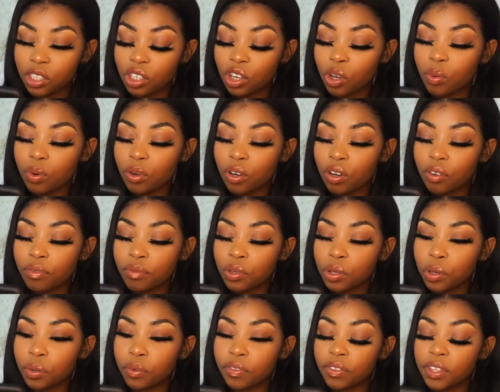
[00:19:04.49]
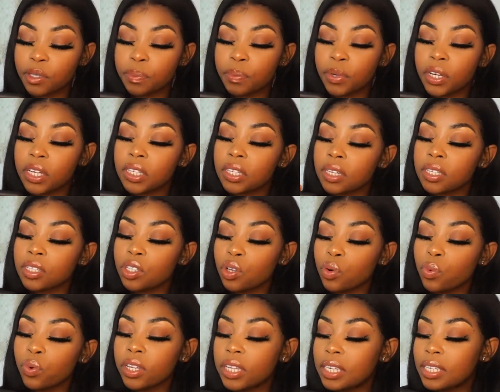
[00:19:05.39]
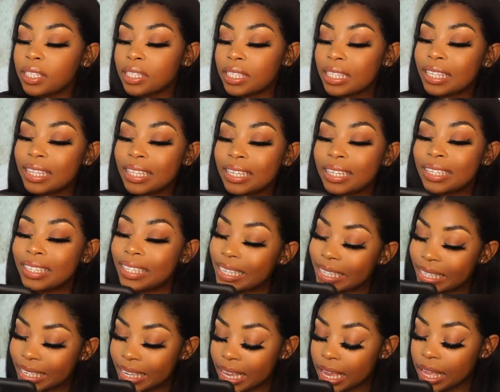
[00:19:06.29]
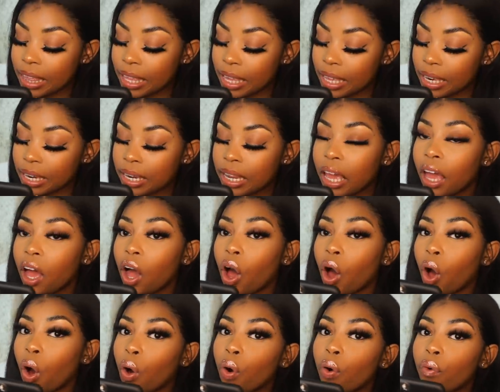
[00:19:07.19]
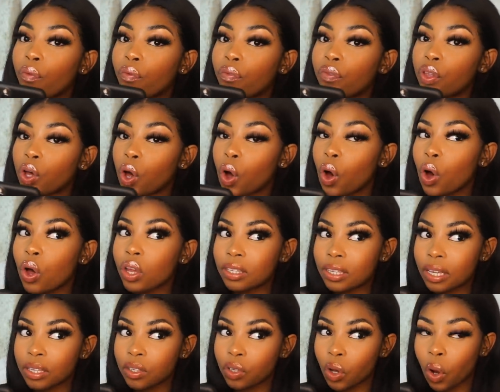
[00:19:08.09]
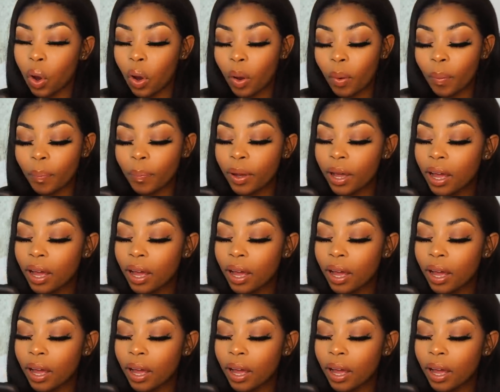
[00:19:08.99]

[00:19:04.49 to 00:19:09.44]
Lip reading: You don't want to overdo it with this because I still want you to see the detailing of the corset top.